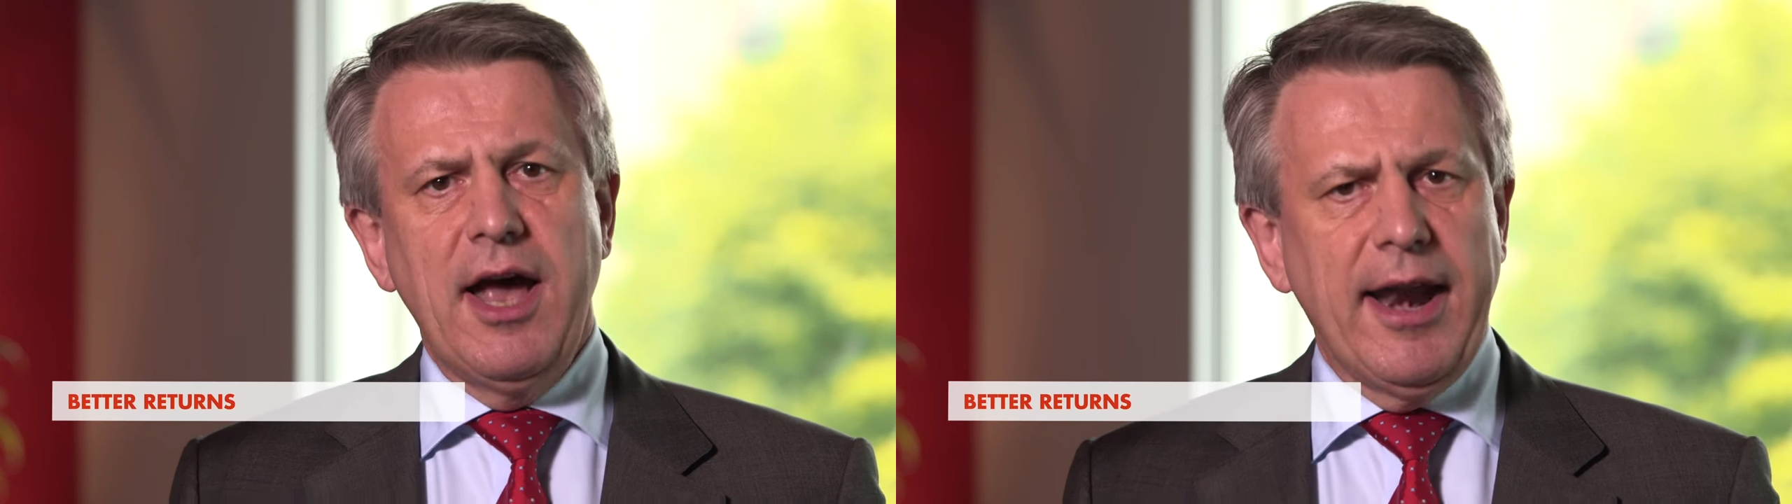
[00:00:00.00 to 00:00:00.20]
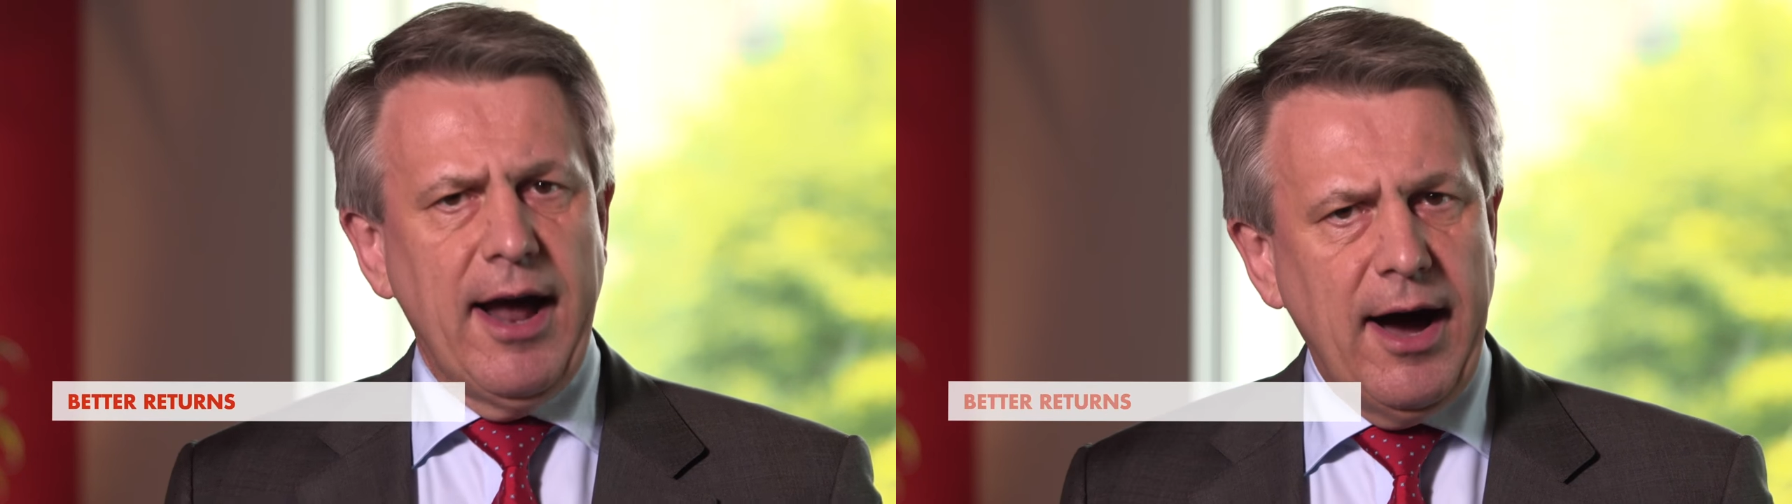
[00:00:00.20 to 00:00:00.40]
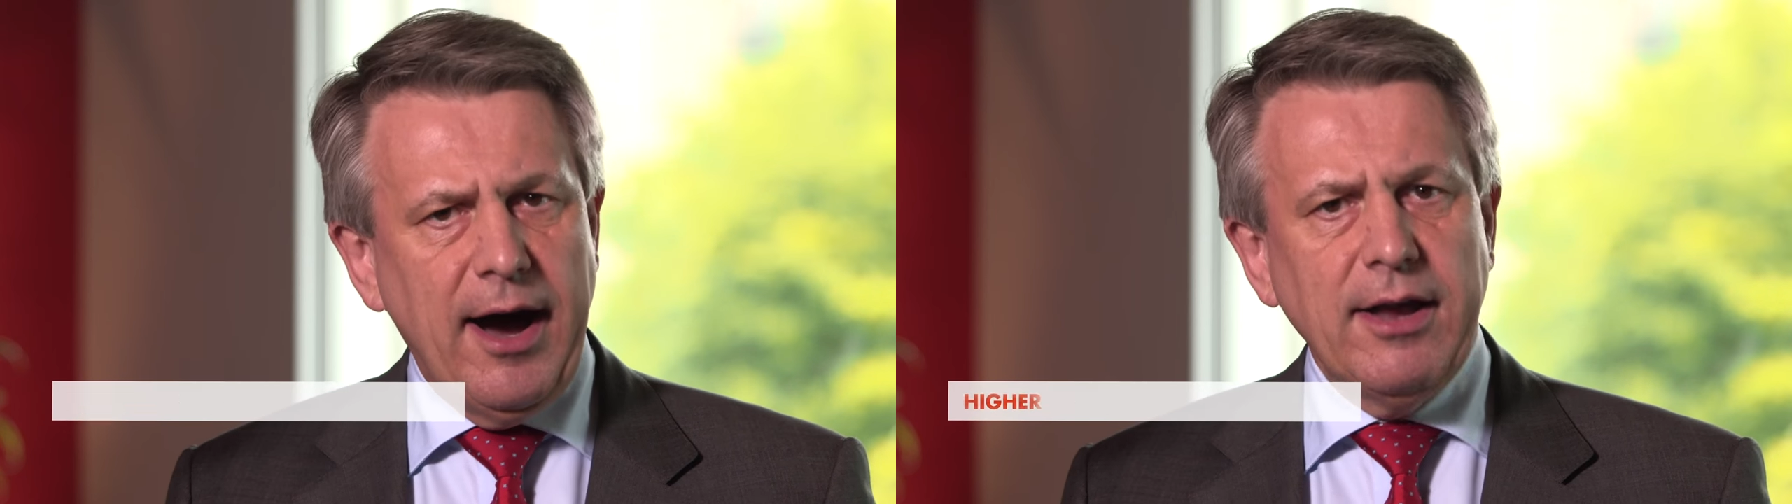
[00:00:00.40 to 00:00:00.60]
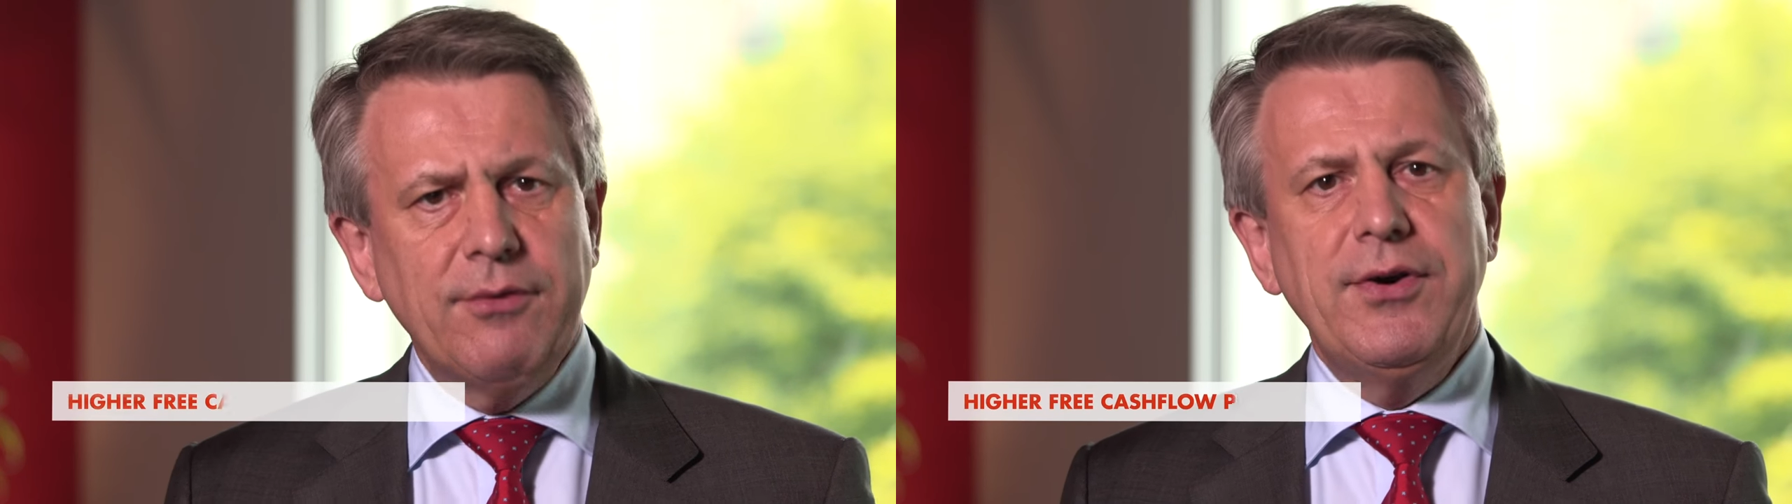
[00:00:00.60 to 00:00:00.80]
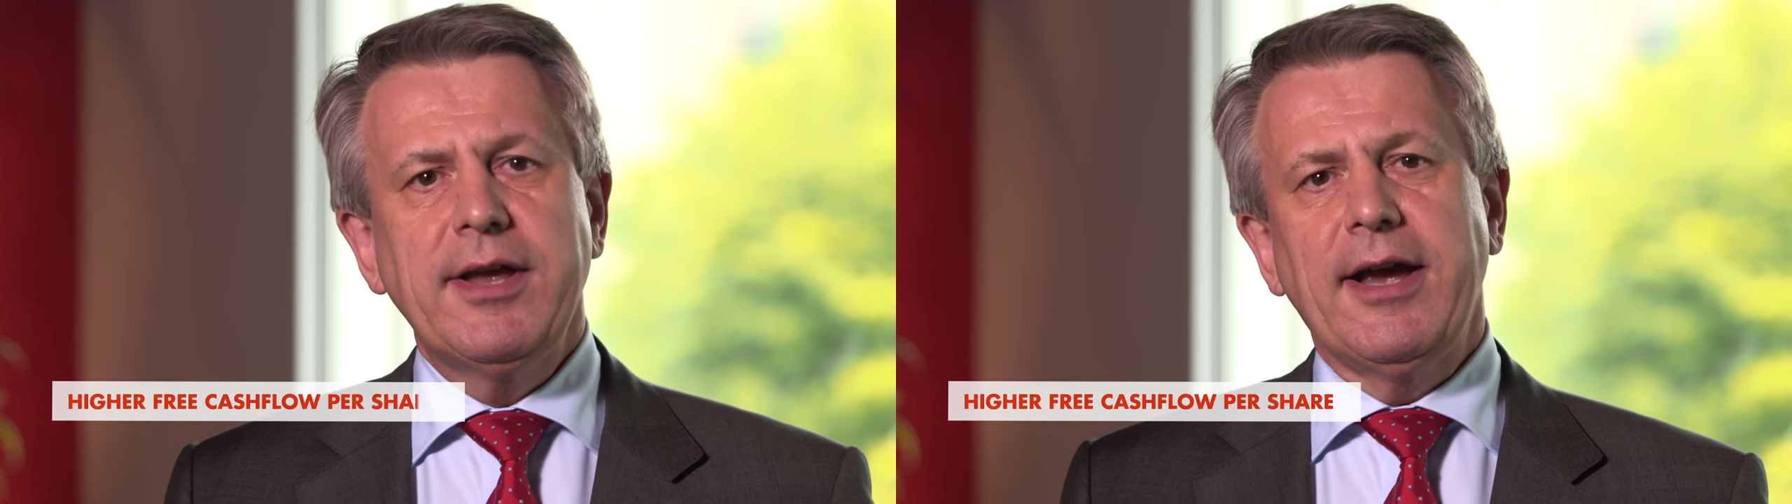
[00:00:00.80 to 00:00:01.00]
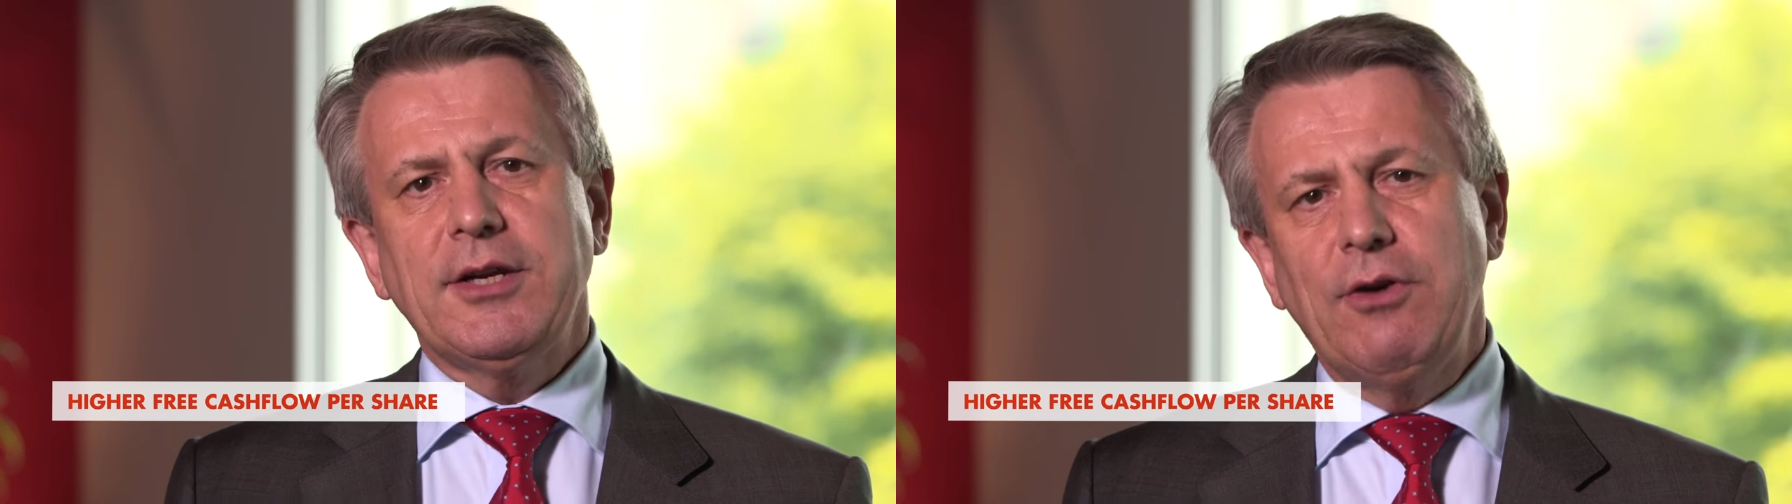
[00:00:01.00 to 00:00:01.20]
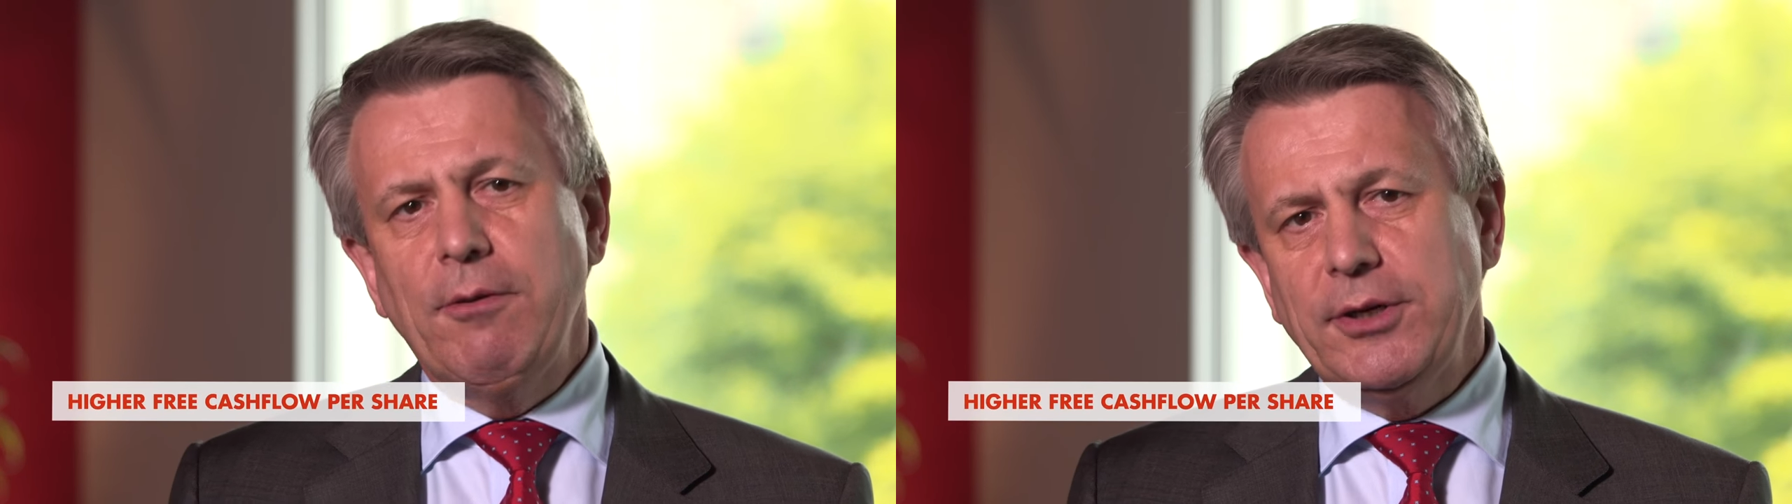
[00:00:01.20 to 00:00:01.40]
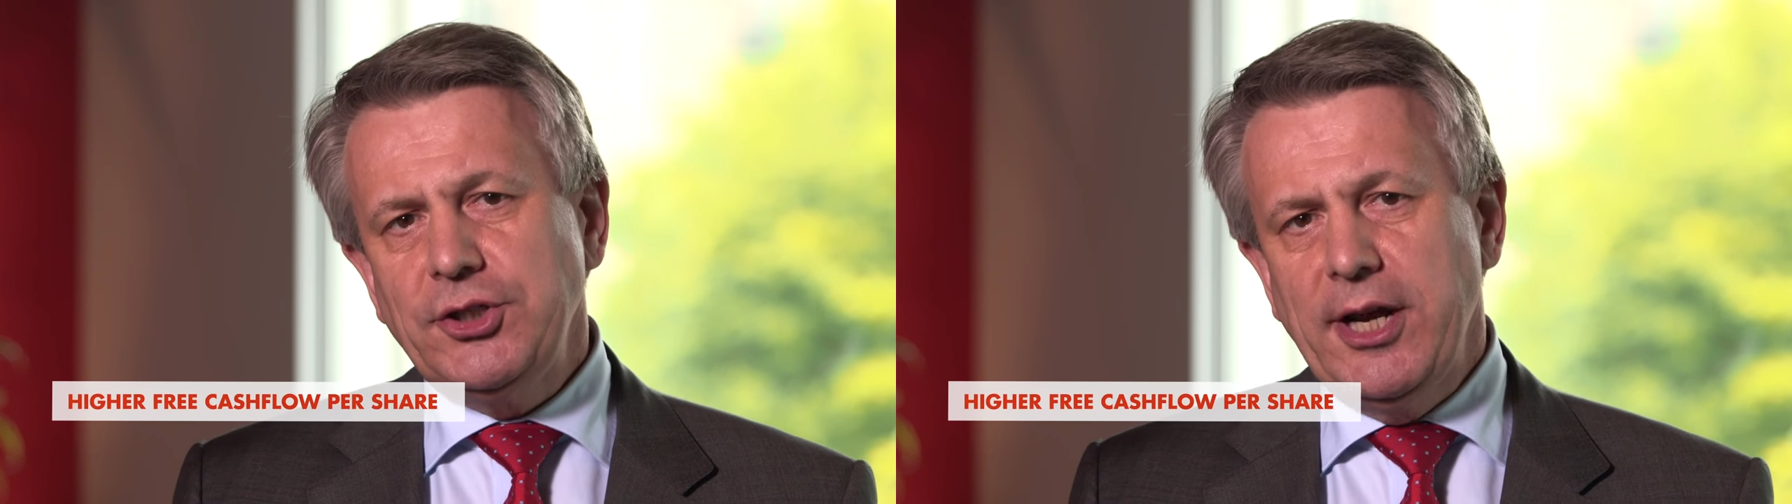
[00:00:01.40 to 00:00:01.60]
and a higher free cash
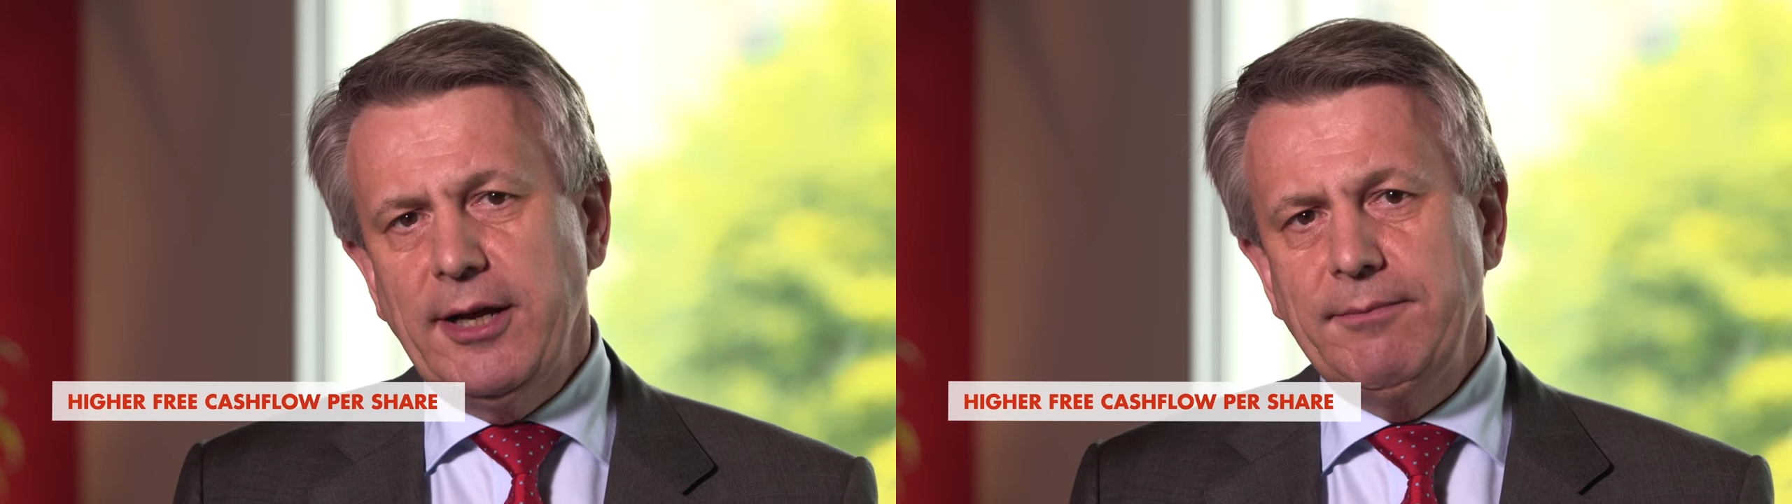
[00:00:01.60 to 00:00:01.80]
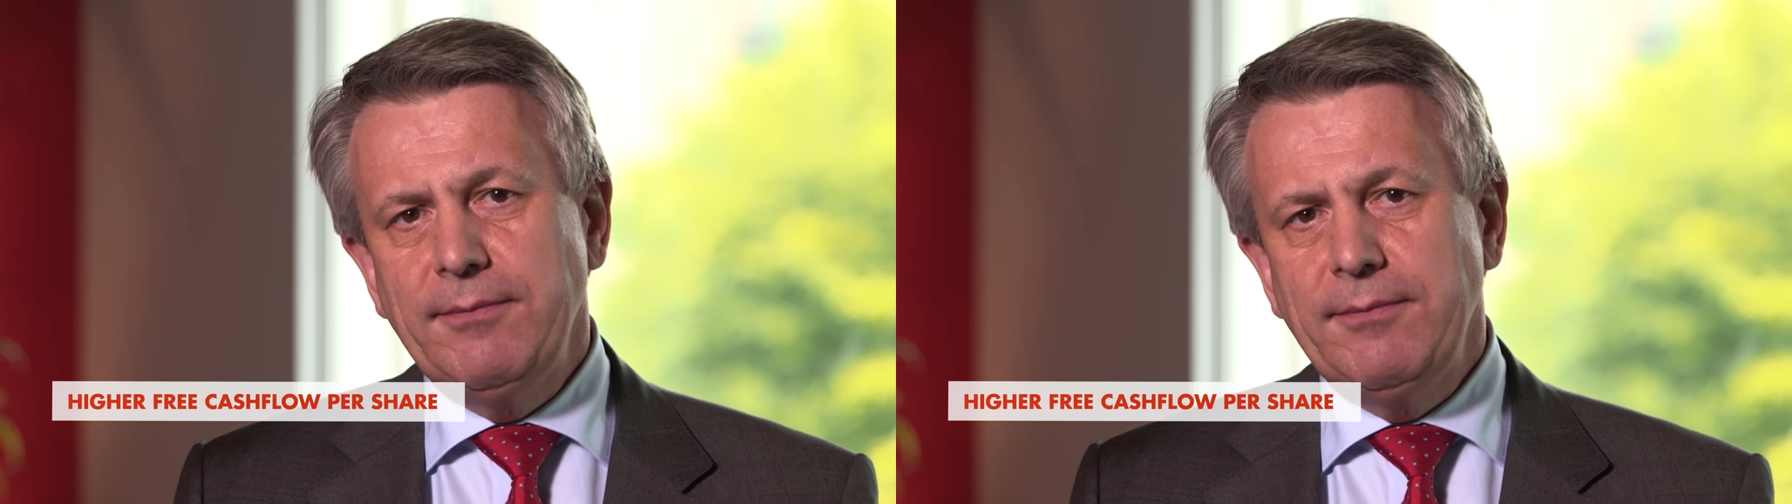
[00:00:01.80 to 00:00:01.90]
flow per share.